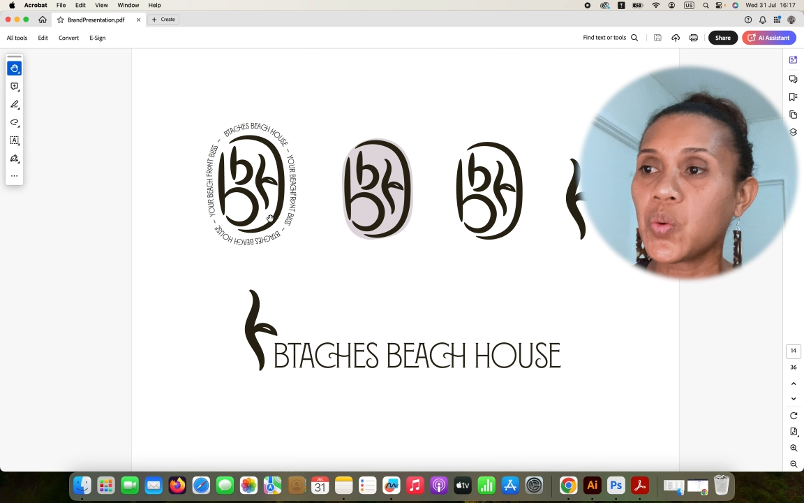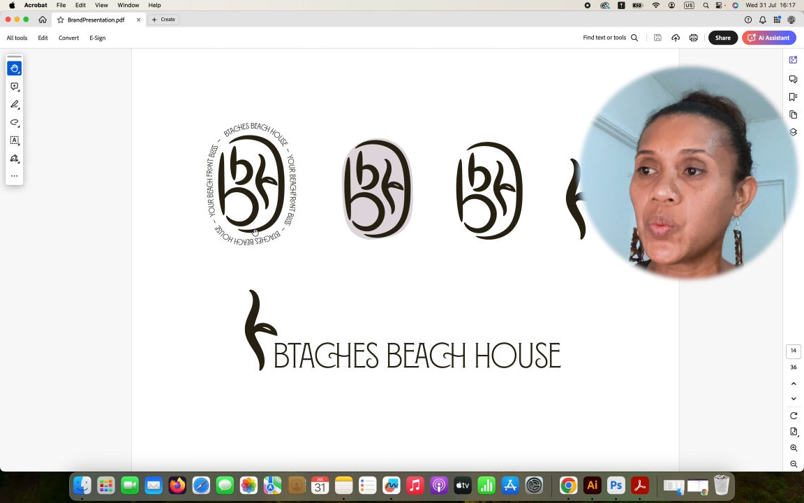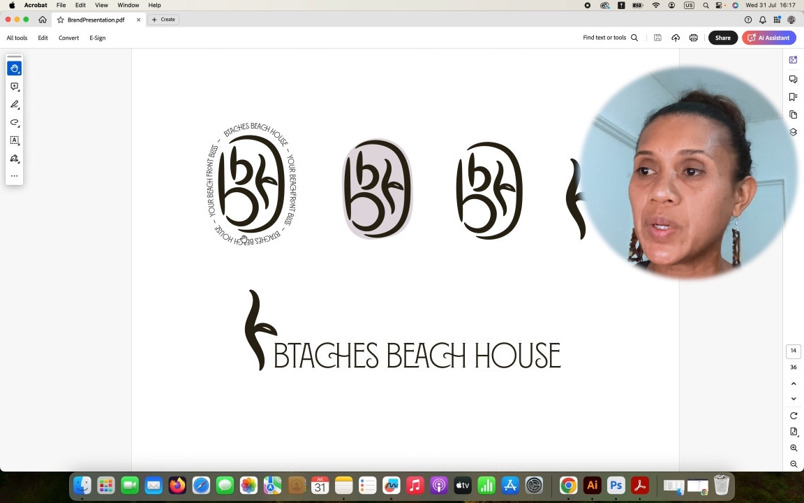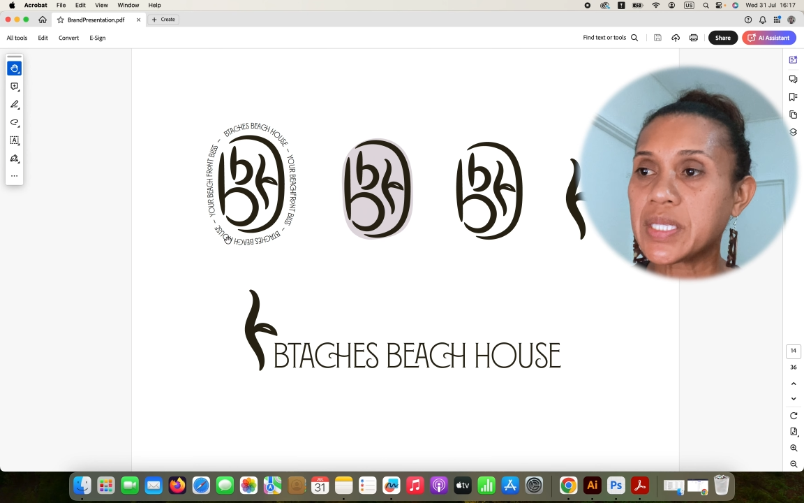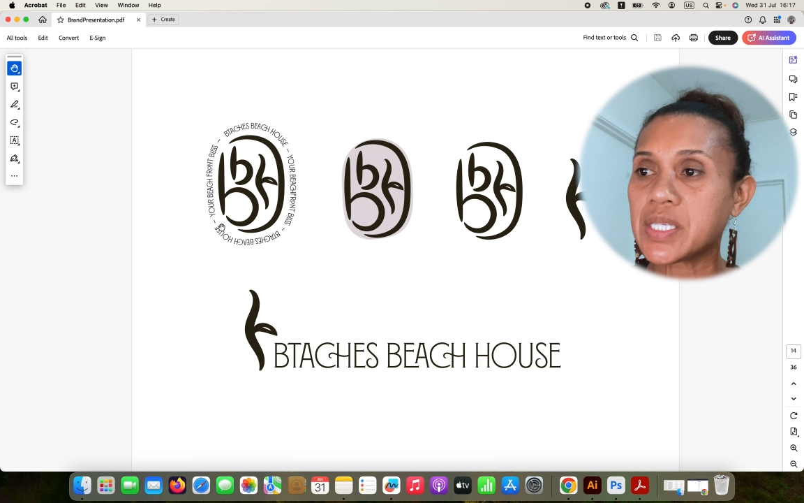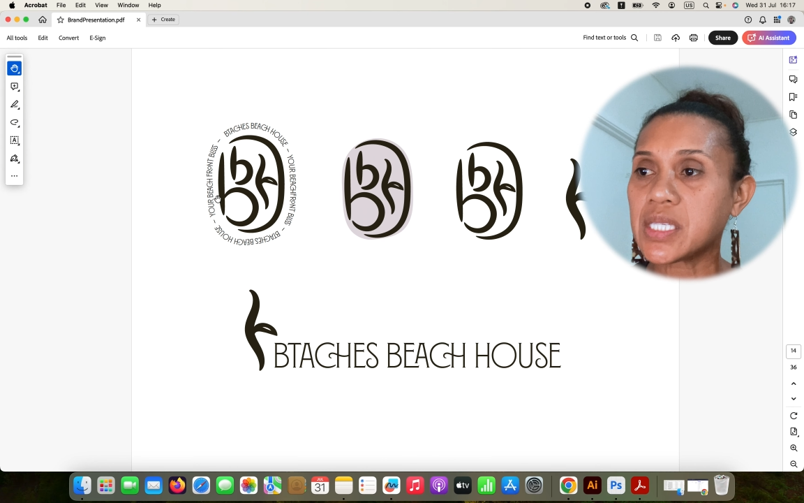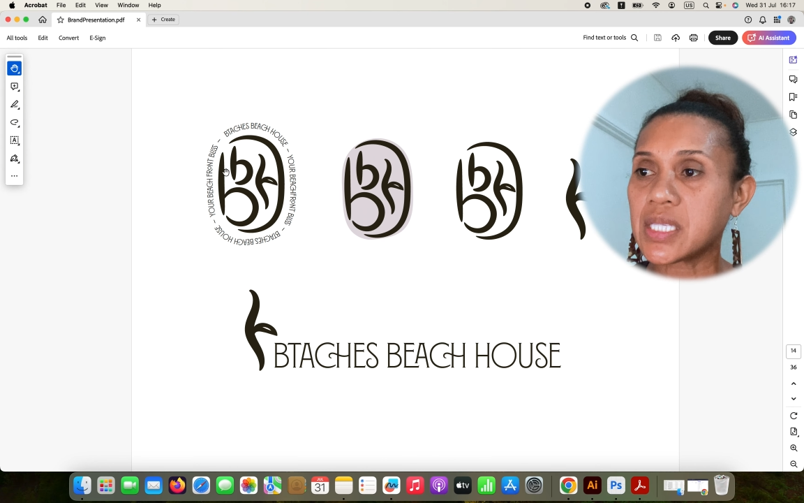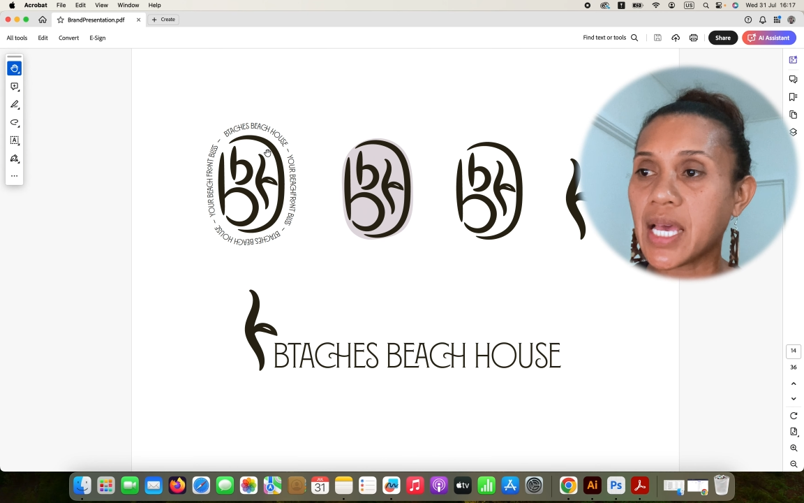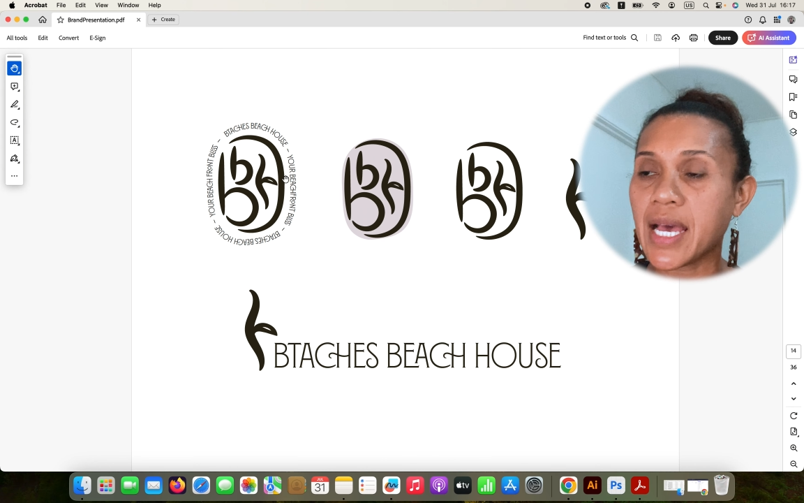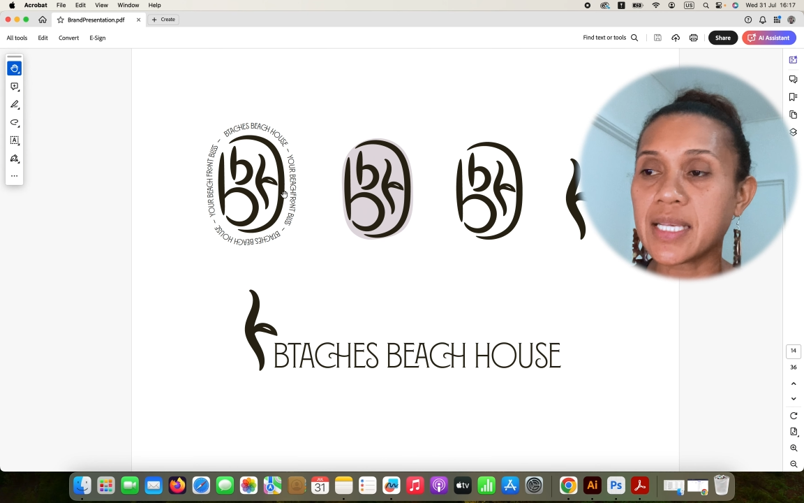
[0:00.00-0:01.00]
which
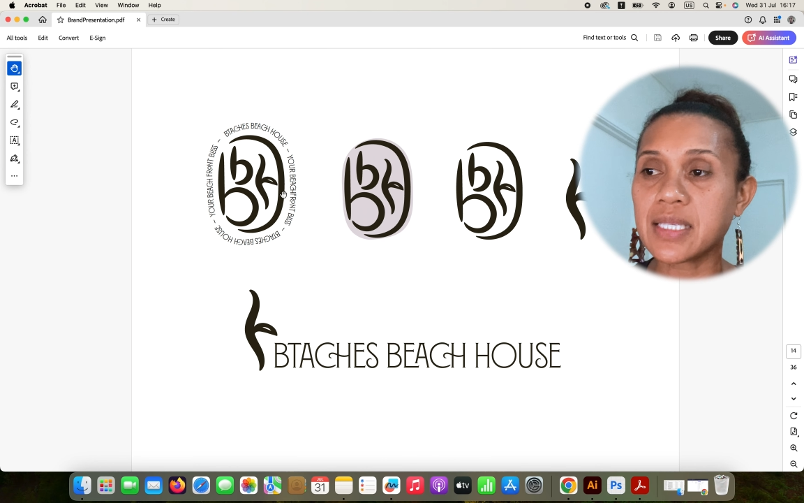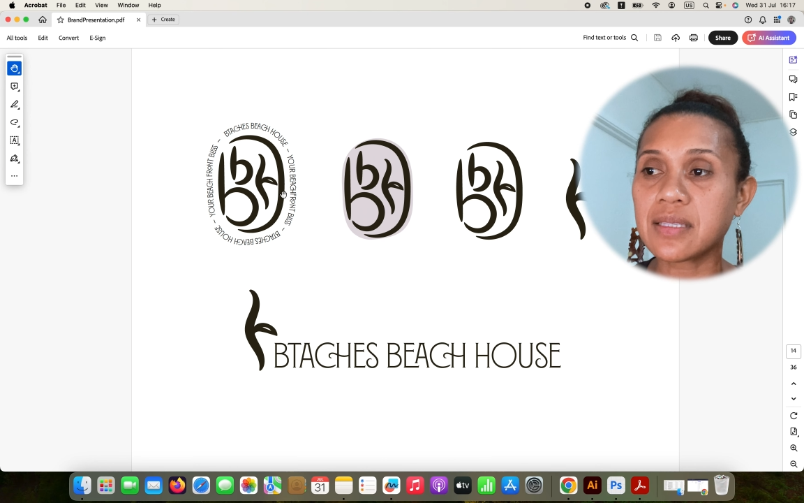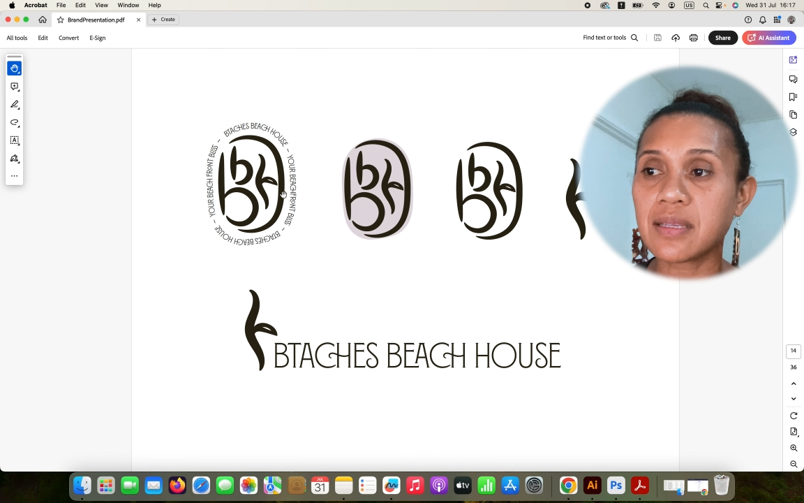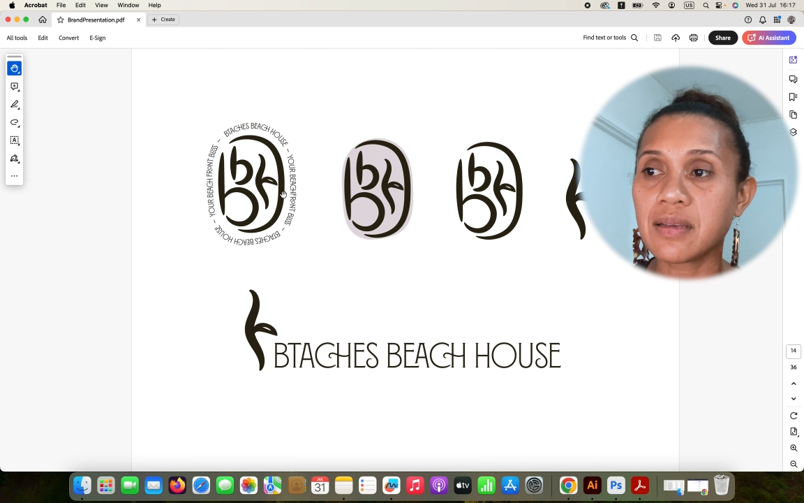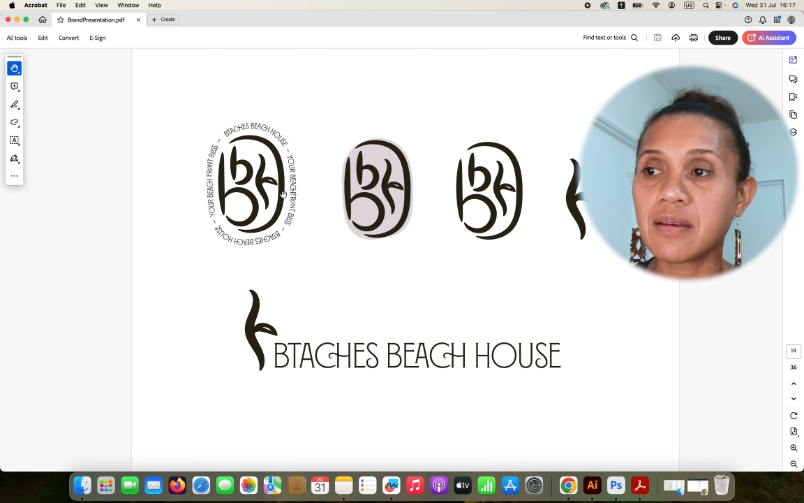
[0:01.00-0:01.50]
has